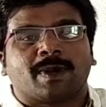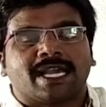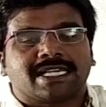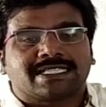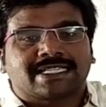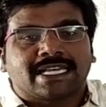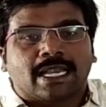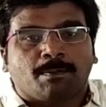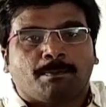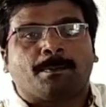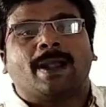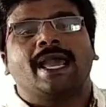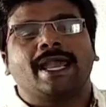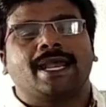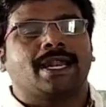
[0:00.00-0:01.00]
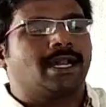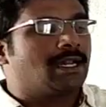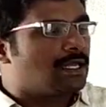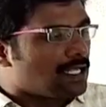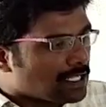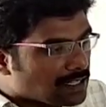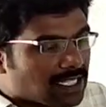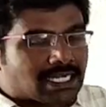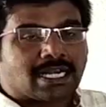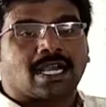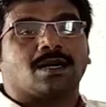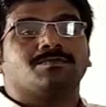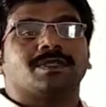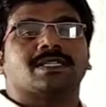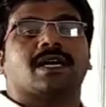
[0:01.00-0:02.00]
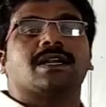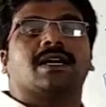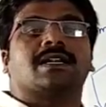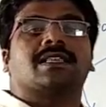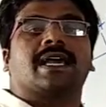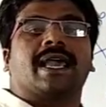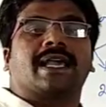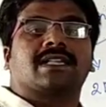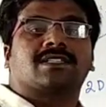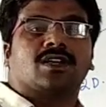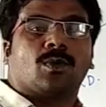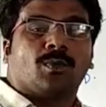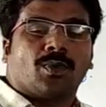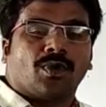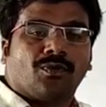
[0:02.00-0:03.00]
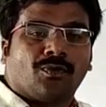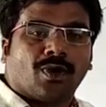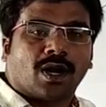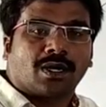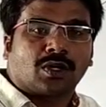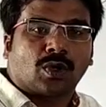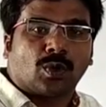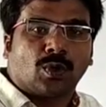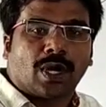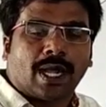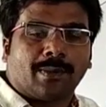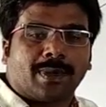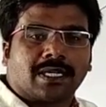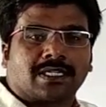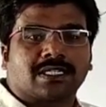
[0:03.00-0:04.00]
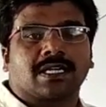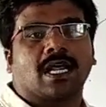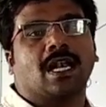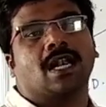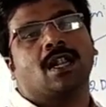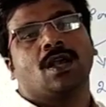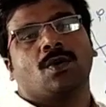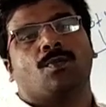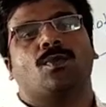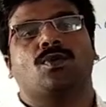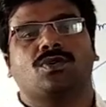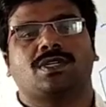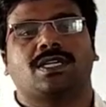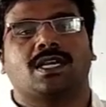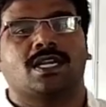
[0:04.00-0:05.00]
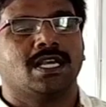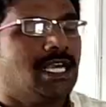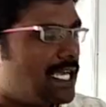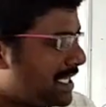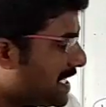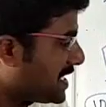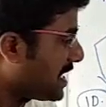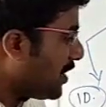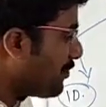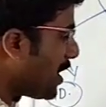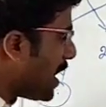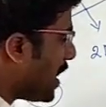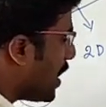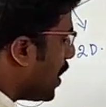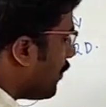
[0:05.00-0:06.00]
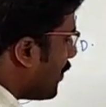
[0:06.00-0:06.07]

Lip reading: place in a plane, that comes under the example for two-dimensional motion. In the same way,